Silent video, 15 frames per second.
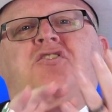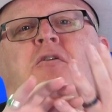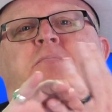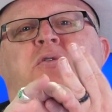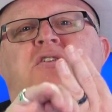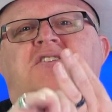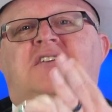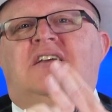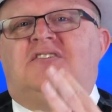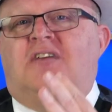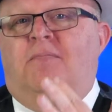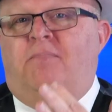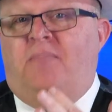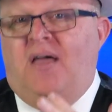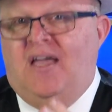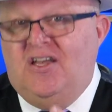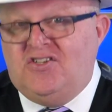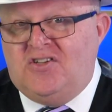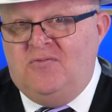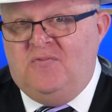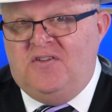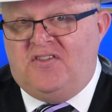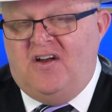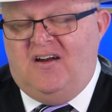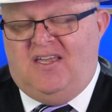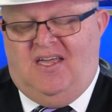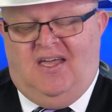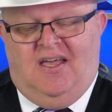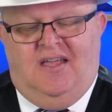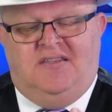participation with our
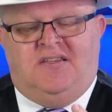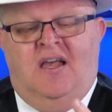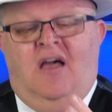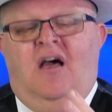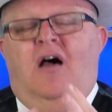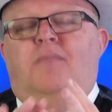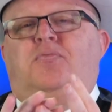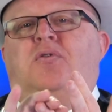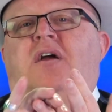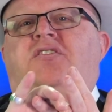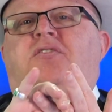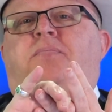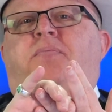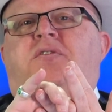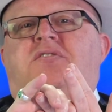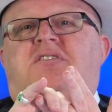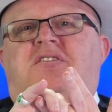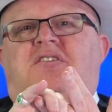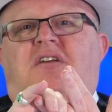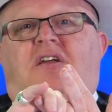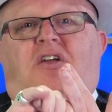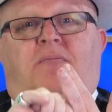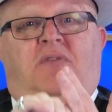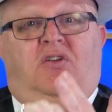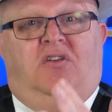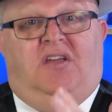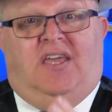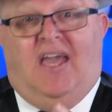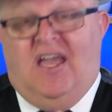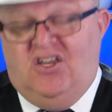kids, parental
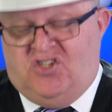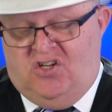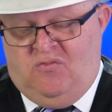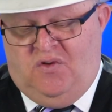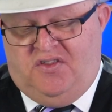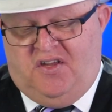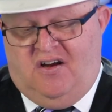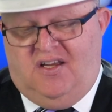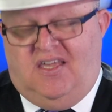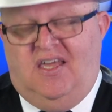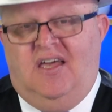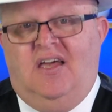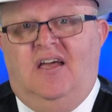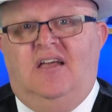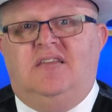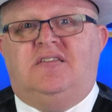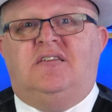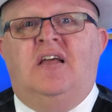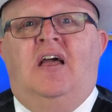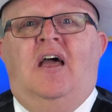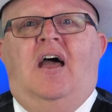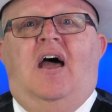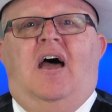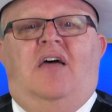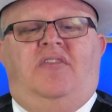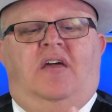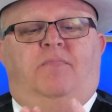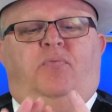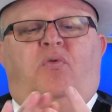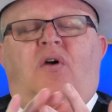communication with our kids, and
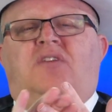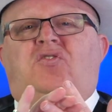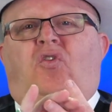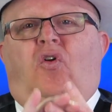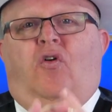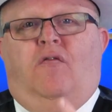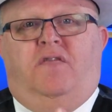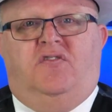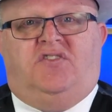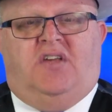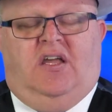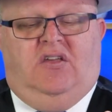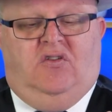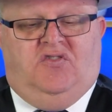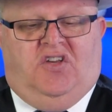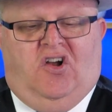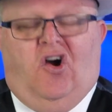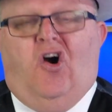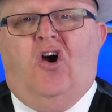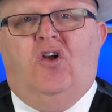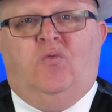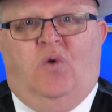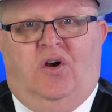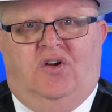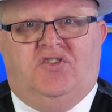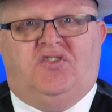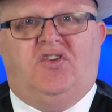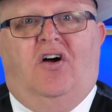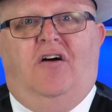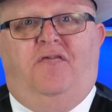then parental oversight using hardware and
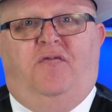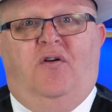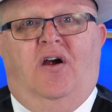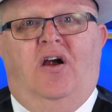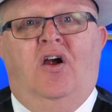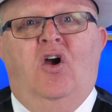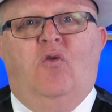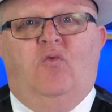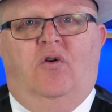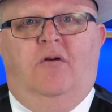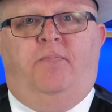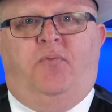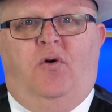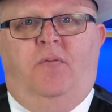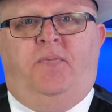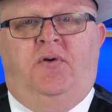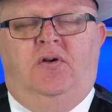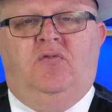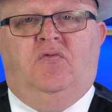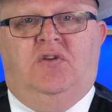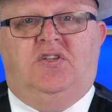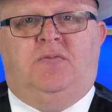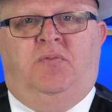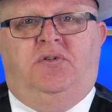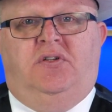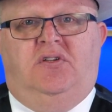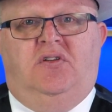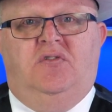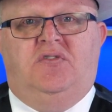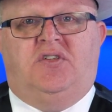software where appropriate and reasonable to
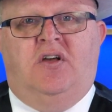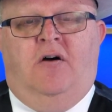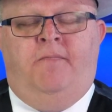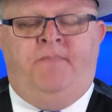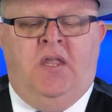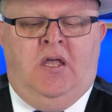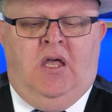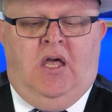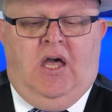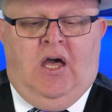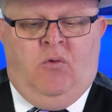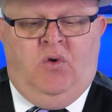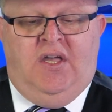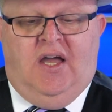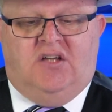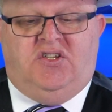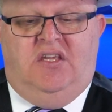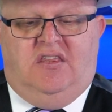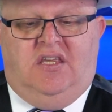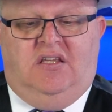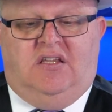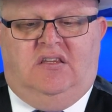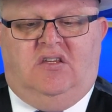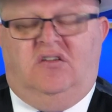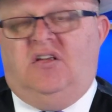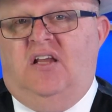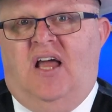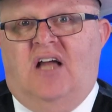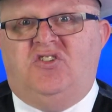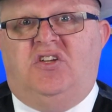do so. And we actually think that the
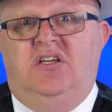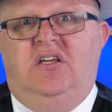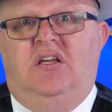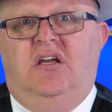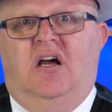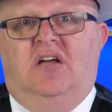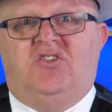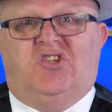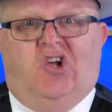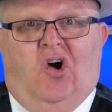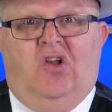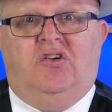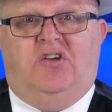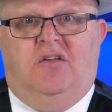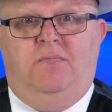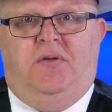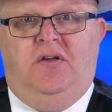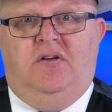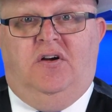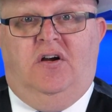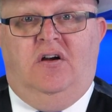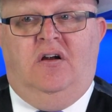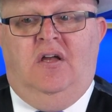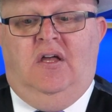Tanoshi Scholar computer